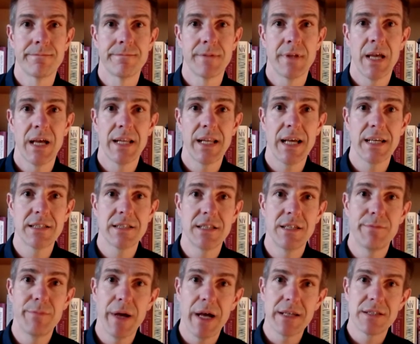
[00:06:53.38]
And as he
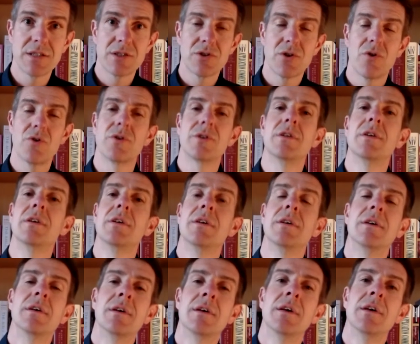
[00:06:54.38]
passes on
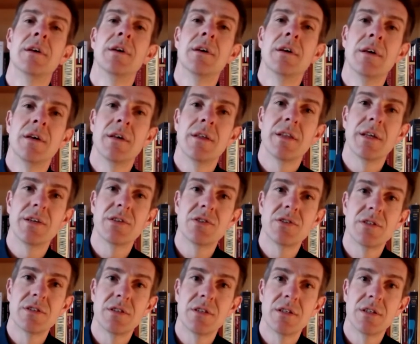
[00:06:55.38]

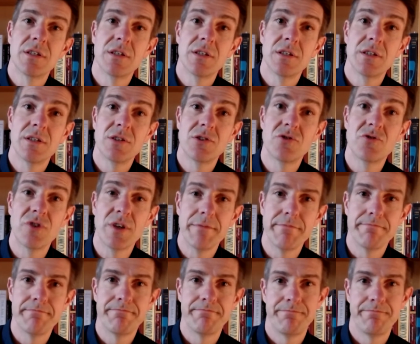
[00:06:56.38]
this dream,